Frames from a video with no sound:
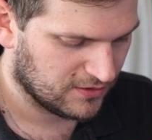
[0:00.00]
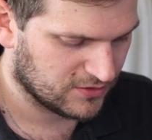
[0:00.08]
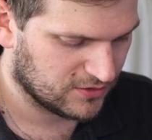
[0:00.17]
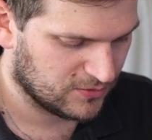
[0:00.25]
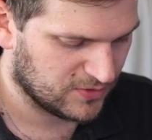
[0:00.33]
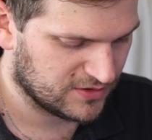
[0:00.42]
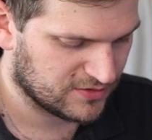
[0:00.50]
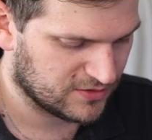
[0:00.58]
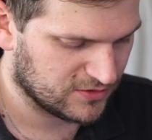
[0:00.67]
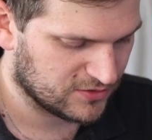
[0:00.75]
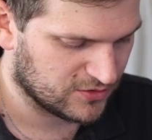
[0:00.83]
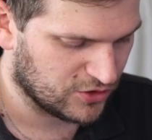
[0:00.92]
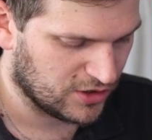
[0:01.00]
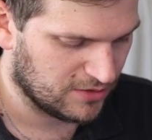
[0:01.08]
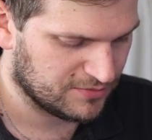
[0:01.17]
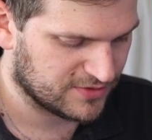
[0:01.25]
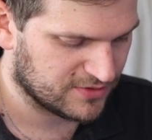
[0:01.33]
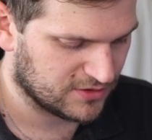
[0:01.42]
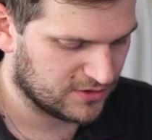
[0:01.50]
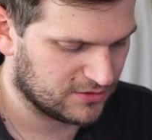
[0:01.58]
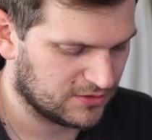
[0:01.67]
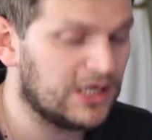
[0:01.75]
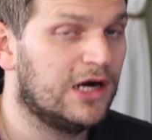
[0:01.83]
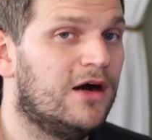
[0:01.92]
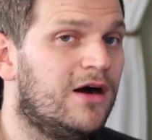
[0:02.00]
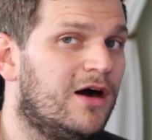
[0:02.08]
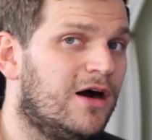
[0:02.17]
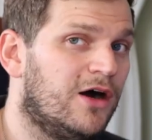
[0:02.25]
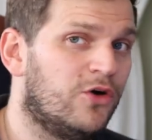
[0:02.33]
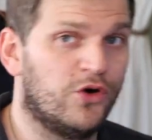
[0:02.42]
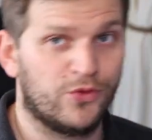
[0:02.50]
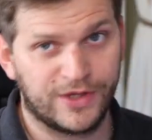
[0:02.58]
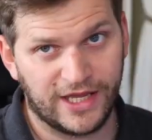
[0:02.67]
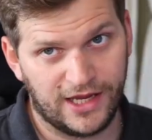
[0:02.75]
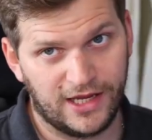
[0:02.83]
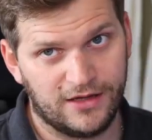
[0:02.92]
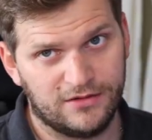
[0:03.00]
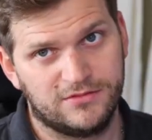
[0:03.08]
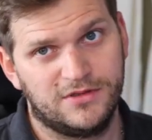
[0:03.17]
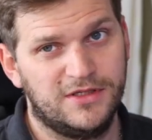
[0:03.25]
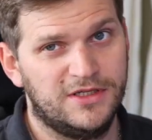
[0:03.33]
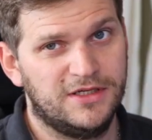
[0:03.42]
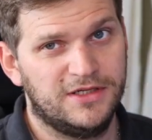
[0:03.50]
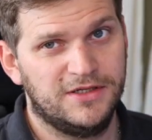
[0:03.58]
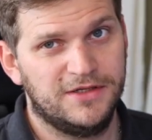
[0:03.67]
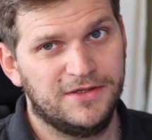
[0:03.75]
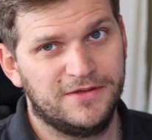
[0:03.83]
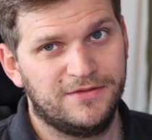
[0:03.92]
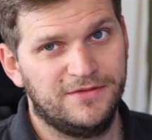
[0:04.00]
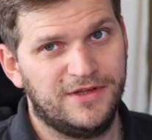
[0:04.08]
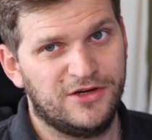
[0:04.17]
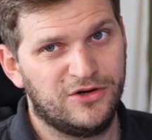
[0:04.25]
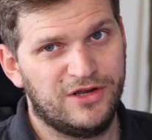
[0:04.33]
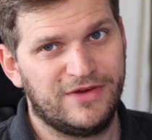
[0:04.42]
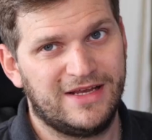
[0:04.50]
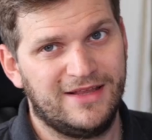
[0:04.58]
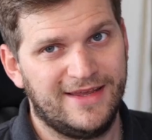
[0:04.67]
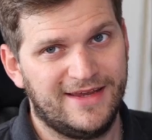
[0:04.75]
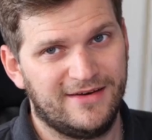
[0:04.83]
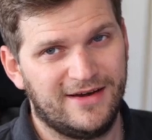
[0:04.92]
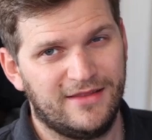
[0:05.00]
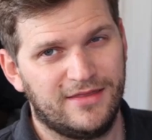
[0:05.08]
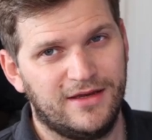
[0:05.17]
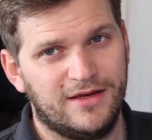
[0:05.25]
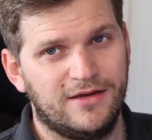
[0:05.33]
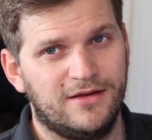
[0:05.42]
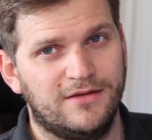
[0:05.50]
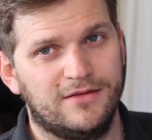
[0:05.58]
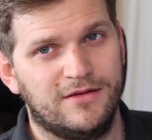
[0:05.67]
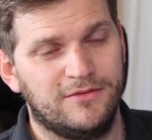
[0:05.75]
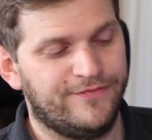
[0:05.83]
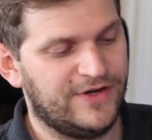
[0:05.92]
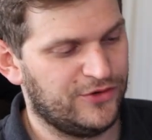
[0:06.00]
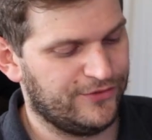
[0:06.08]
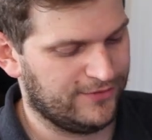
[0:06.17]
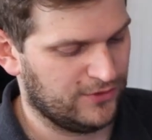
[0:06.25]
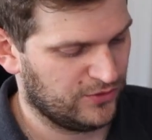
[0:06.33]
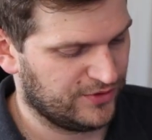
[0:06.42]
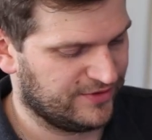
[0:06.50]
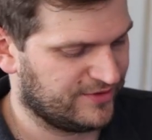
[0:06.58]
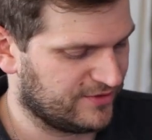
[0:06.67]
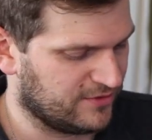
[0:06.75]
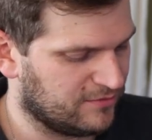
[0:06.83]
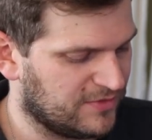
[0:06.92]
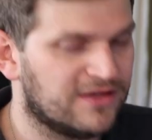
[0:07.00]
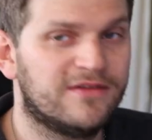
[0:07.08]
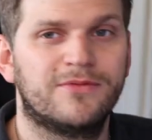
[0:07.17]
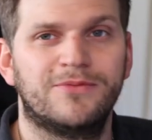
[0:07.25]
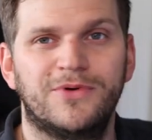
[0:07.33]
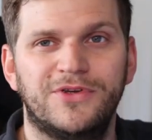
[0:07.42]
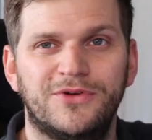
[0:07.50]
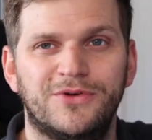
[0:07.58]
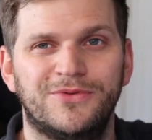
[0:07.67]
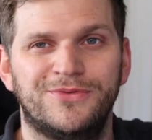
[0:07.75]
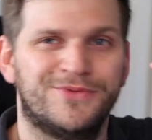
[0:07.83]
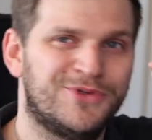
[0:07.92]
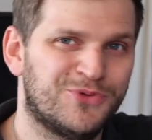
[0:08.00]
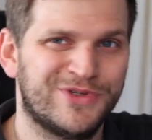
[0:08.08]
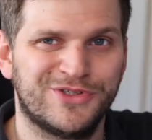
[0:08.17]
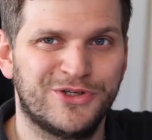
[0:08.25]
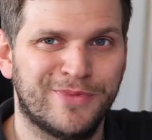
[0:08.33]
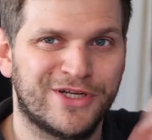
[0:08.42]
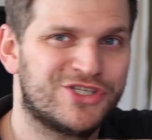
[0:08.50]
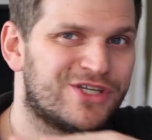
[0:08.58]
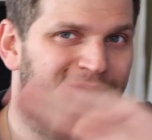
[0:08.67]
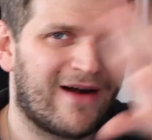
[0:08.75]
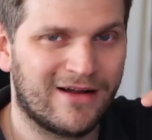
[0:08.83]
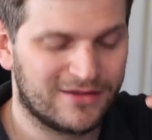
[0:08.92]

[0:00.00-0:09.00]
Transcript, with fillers: As always, those knobs are okay. They don't have a click or anything. They're very fluid, so it means when you twist it too much,